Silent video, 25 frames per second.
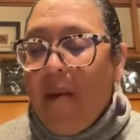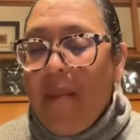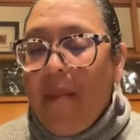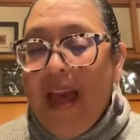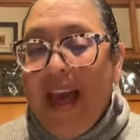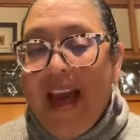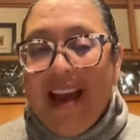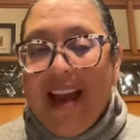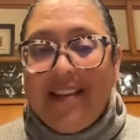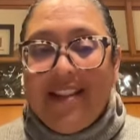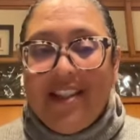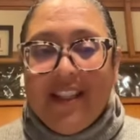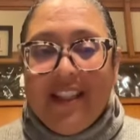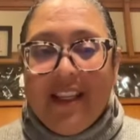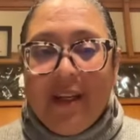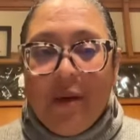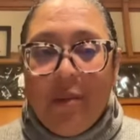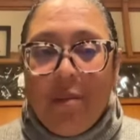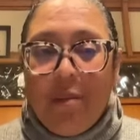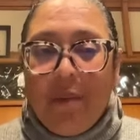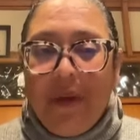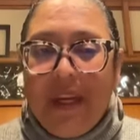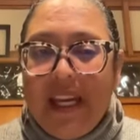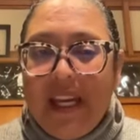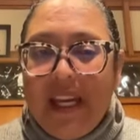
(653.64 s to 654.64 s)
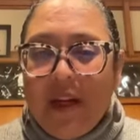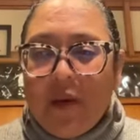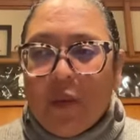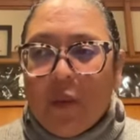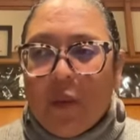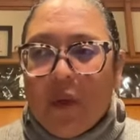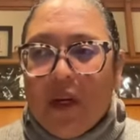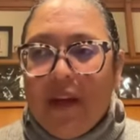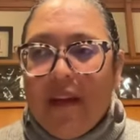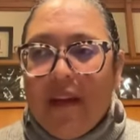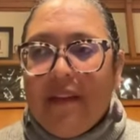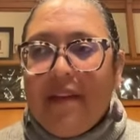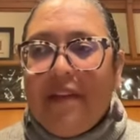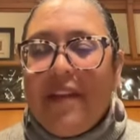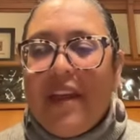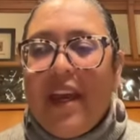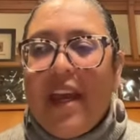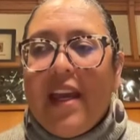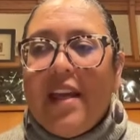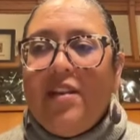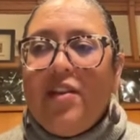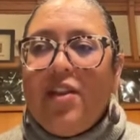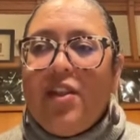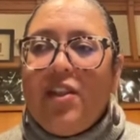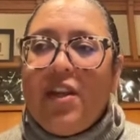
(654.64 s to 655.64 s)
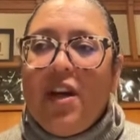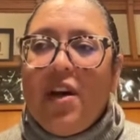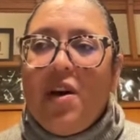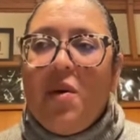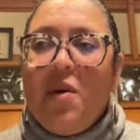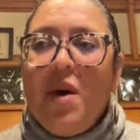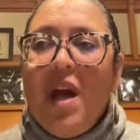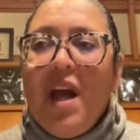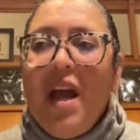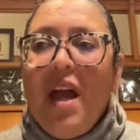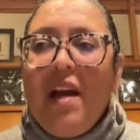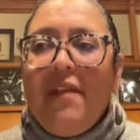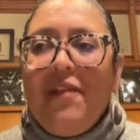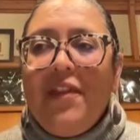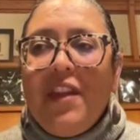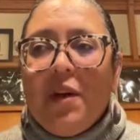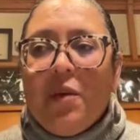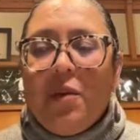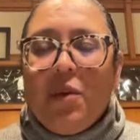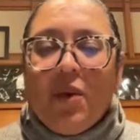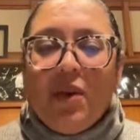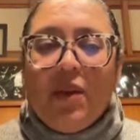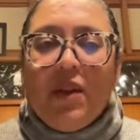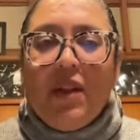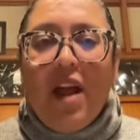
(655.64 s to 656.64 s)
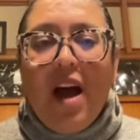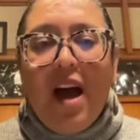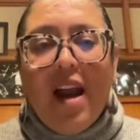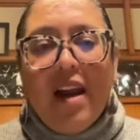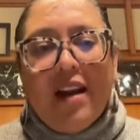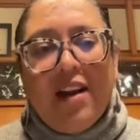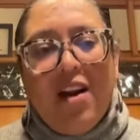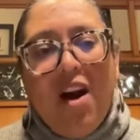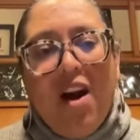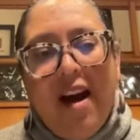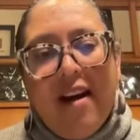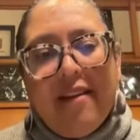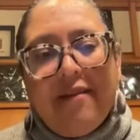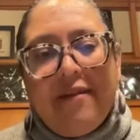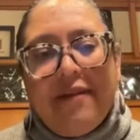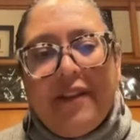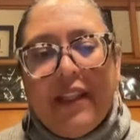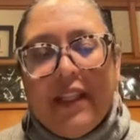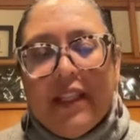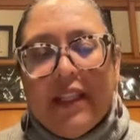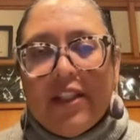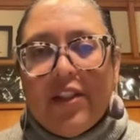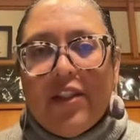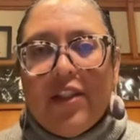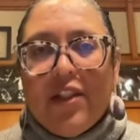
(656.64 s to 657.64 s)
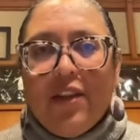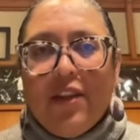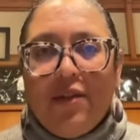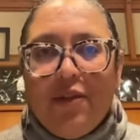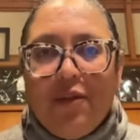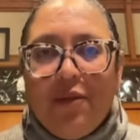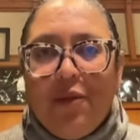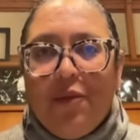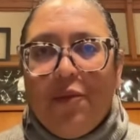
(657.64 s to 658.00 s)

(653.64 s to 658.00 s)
had to compete with. And so there were a lot of conflicts